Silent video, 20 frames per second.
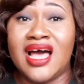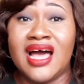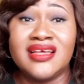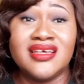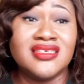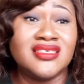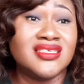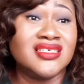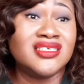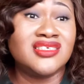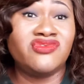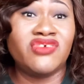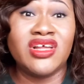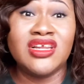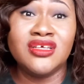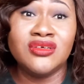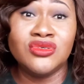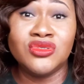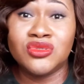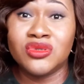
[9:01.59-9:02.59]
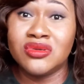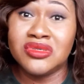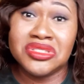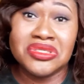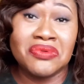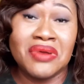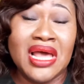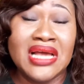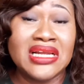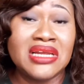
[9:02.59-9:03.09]
and he sees fairly used clothes, he
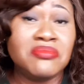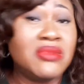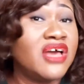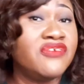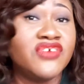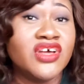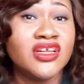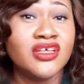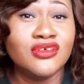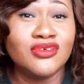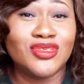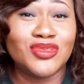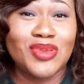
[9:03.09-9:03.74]
will likely buy fairly used